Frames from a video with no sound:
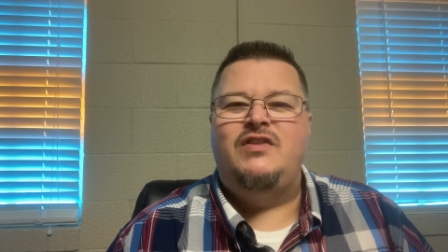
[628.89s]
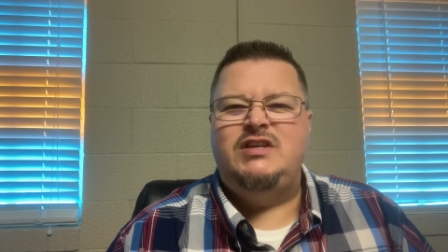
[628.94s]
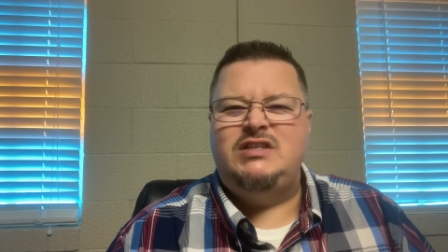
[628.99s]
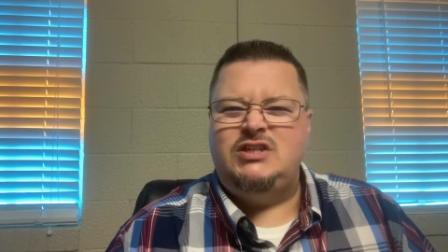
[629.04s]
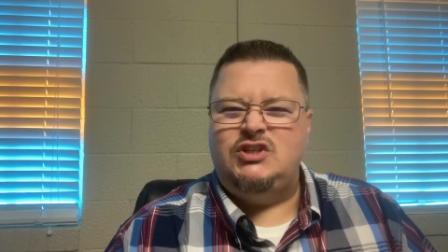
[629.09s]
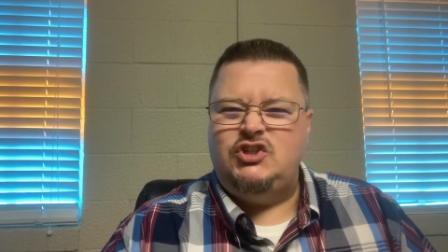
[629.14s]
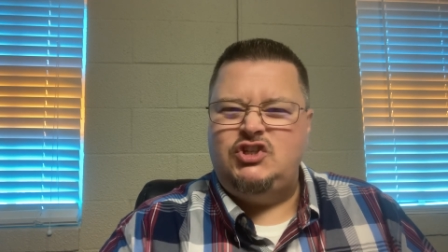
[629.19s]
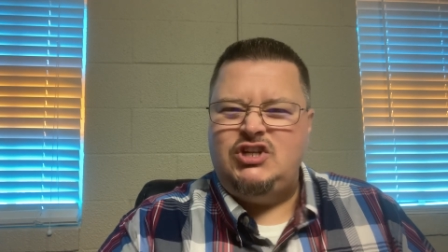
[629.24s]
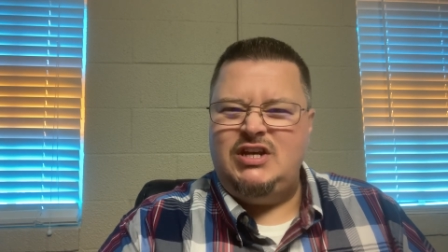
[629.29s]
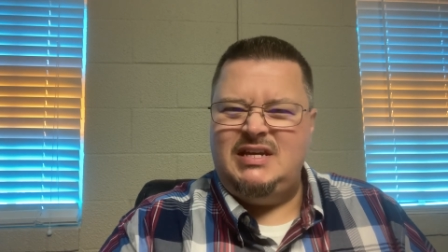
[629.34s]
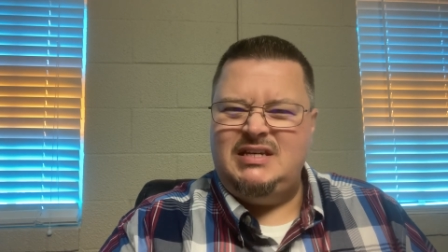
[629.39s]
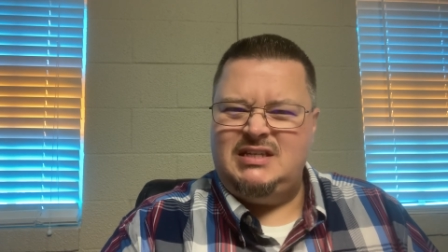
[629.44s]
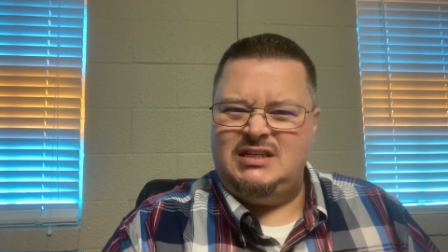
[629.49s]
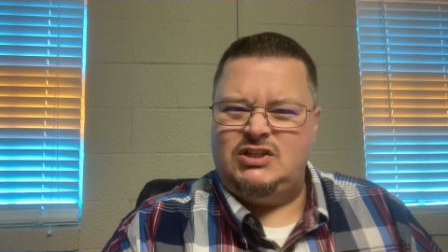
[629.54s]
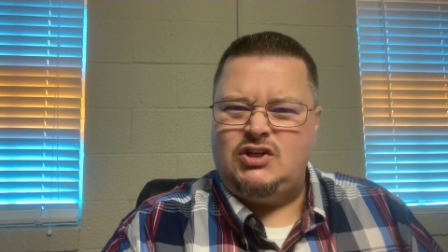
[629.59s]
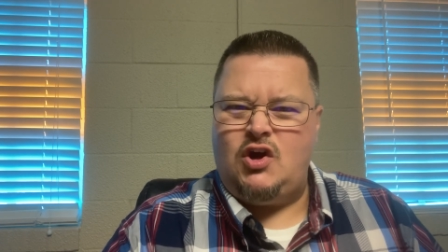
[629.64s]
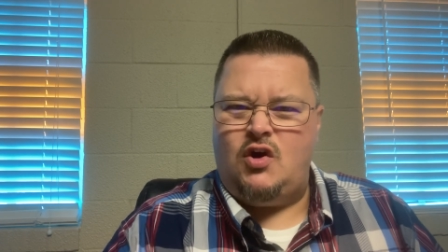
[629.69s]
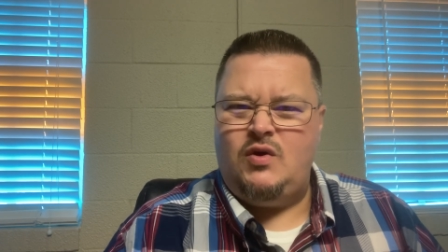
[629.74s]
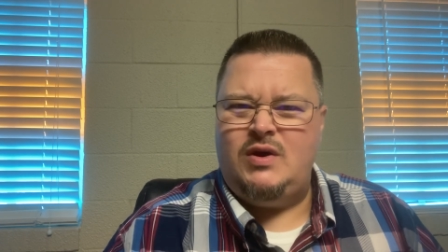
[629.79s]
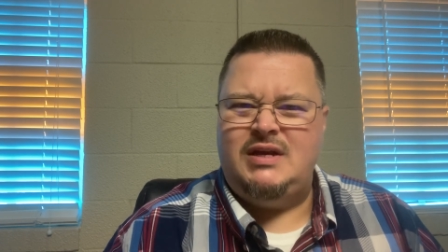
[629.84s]
This is
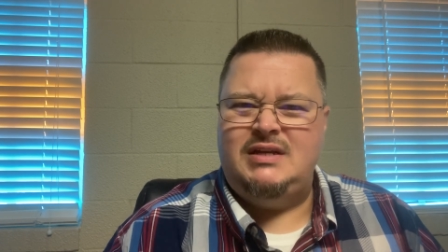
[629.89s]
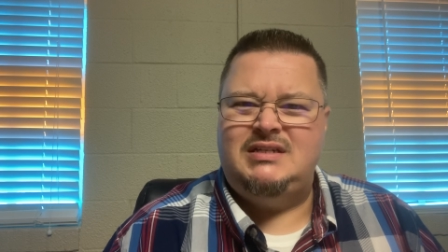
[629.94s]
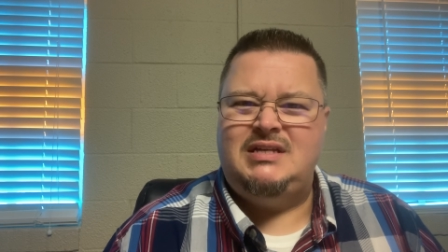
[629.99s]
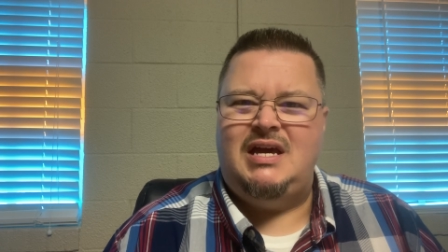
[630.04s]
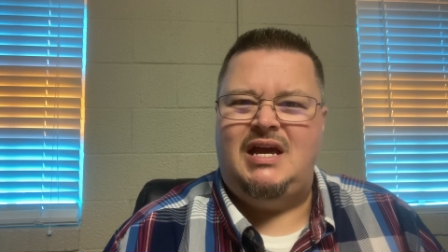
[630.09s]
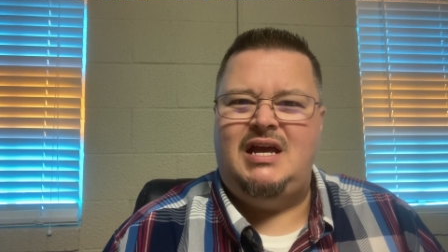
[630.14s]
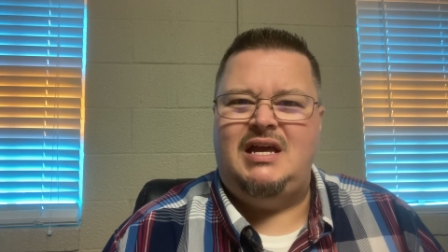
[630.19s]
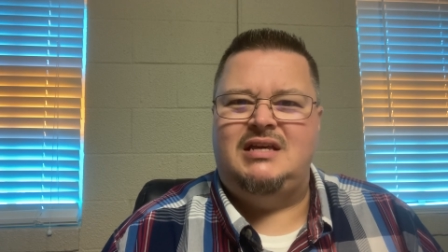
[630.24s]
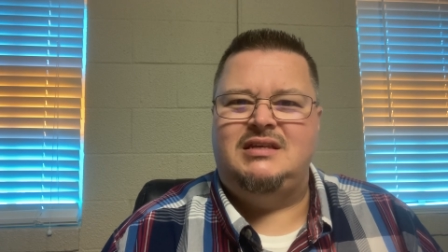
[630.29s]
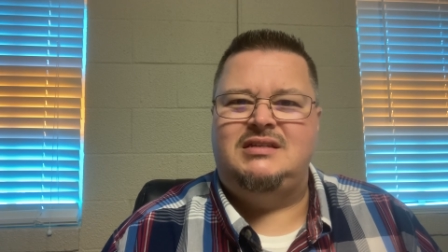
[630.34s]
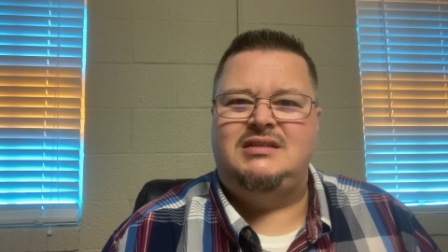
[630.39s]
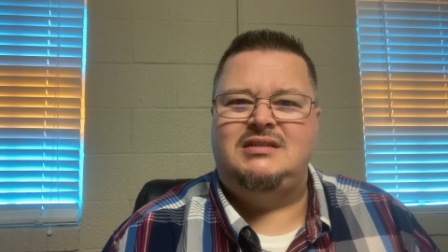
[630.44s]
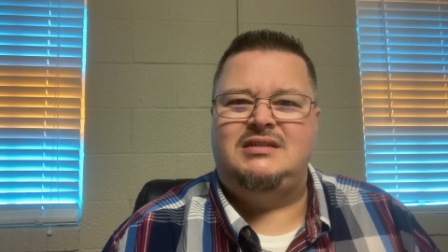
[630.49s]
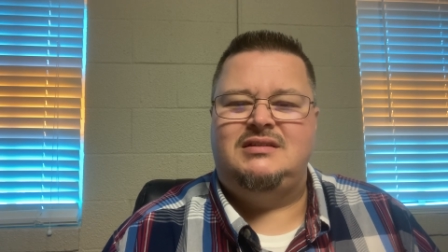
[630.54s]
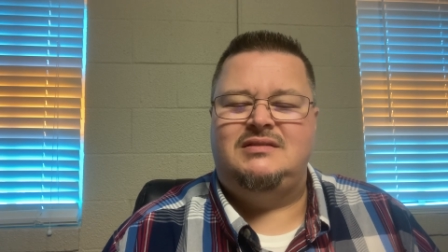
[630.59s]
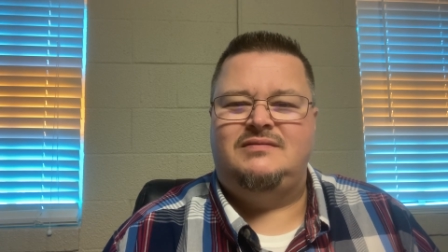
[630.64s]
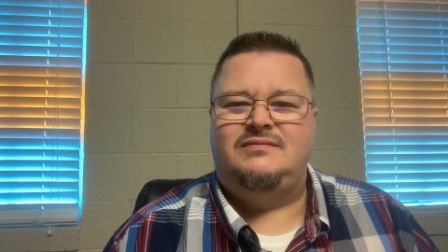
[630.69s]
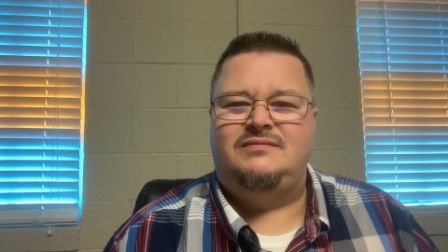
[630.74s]
Jesus talking to us.